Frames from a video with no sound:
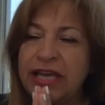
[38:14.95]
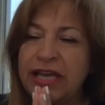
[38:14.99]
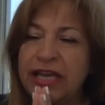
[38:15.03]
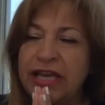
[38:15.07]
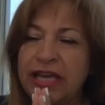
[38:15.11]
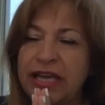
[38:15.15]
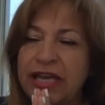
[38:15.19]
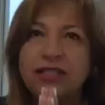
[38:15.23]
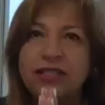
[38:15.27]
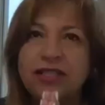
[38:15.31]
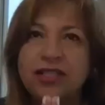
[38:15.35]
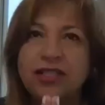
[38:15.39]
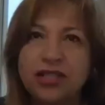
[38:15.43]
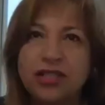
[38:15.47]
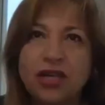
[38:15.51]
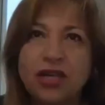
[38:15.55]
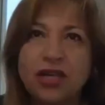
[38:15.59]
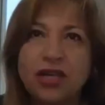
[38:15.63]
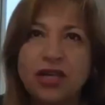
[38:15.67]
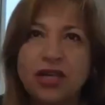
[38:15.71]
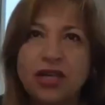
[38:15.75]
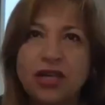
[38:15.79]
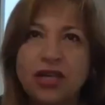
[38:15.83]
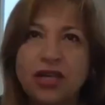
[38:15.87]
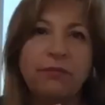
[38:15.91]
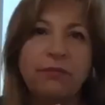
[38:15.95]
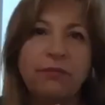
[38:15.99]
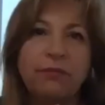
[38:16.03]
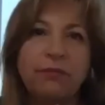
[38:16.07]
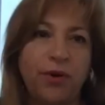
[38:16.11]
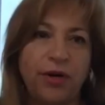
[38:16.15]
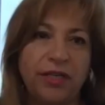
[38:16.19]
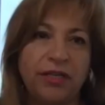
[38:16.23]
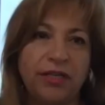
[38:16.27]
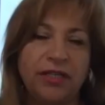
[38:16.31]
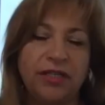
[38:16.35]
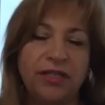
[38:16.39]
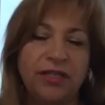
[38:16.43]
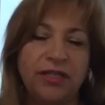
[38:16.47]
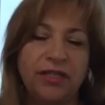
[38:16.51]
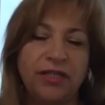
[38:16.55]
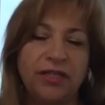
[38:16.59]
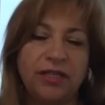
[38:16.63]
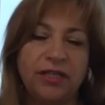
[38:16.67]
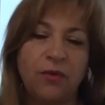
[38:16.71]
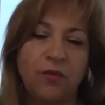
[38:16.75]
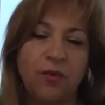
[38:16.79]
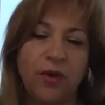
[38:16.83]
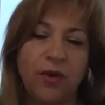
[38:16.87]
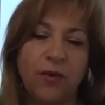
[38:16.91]
It's so
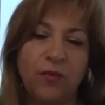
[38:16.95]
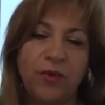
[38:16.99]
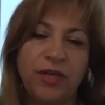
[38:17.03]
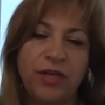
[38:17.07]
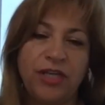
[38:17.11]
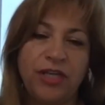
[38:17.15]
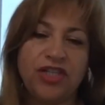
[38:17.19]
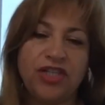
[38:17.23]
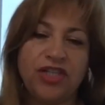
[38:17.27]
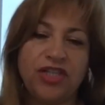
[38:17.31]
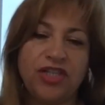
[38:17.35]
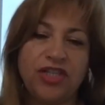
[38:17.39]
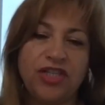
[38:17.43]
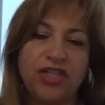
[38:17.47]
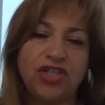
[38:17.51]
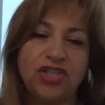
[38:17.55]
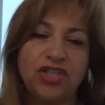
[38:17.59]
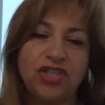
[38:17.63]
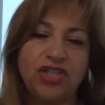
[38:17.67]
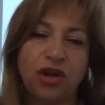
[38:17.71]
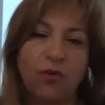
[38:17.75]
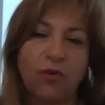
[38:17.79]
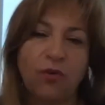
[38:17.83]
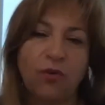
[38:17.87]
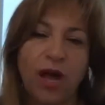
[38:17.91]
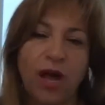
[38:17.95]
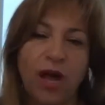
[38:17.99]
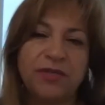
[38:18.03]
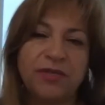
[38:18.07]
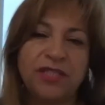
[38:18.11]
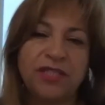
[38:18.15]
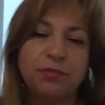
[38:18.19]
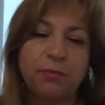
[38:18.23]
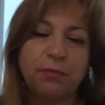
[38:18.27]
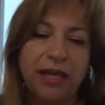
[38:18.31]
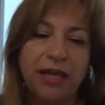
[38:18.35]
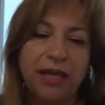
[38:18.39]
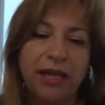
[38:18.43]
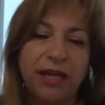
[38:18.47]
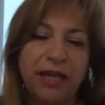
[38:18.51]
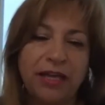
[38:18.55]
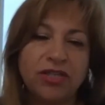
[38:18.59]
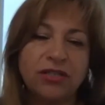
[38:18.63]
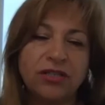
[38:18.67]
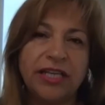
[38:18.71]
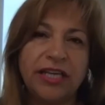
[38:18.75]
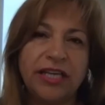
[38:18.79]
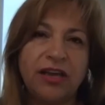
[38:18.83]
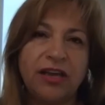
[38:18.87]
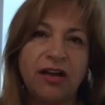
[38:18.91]
important that when we show up,
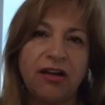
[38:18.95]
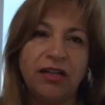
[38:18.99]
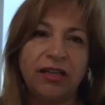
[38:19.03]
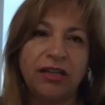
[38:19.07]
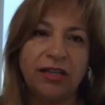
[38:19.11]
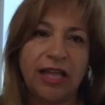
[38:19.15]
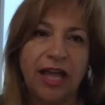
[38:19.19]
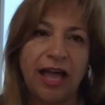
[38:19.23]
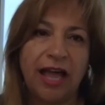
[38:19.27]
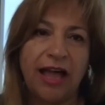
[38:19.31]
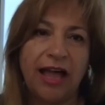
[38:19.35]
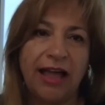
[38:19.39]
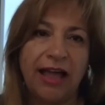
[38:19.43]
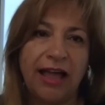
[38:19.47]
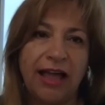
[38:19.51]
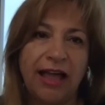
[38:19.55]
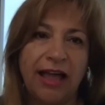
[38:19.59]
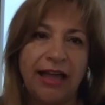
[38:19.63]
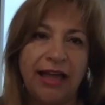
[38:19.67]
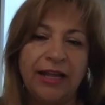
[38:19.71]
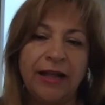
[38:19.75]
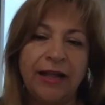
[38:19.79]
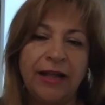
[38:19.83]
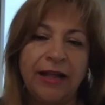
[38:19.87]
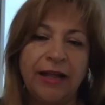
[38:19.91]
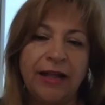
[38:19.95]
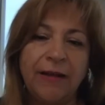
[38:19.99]
especially online,